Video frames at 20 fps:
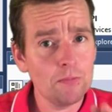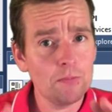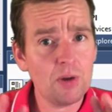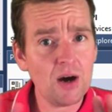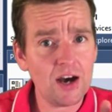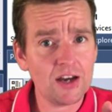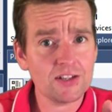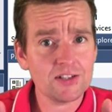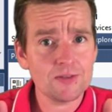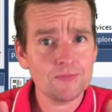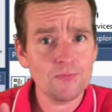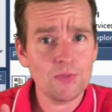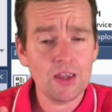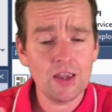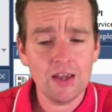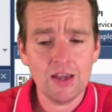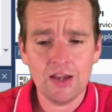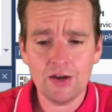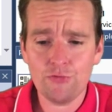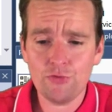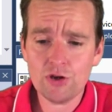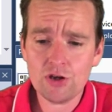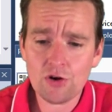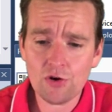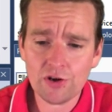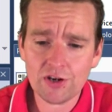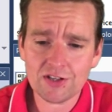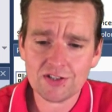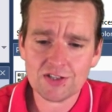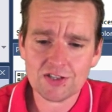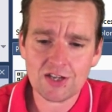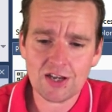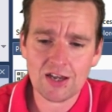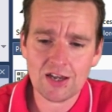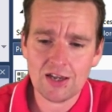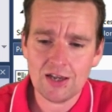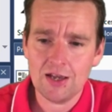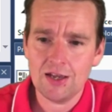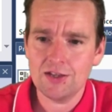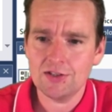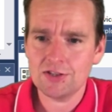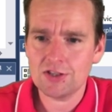But if we go in and say,